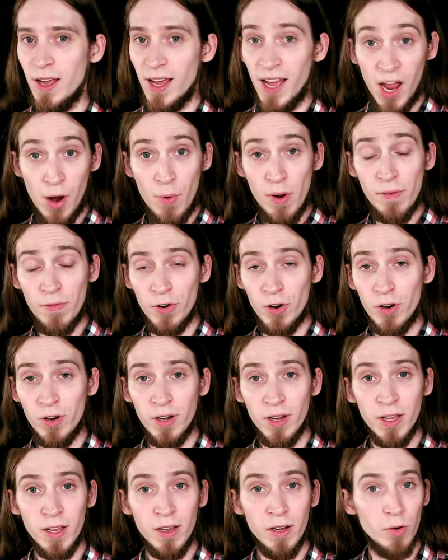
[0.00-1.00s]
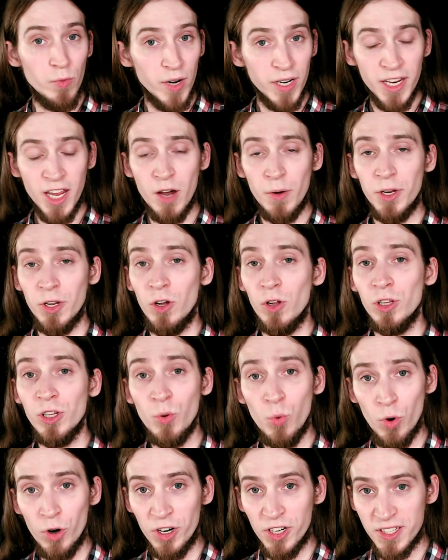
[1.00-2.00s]
However, right now it only
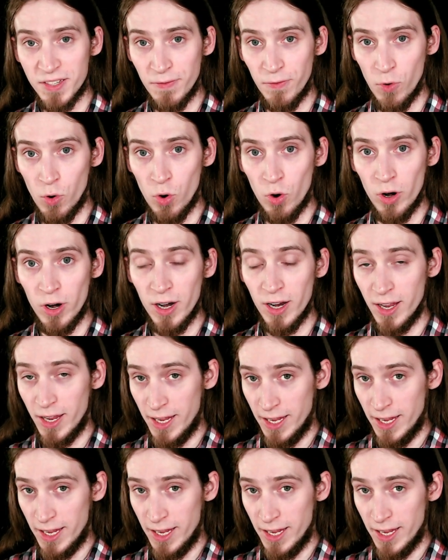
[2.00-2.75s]
works for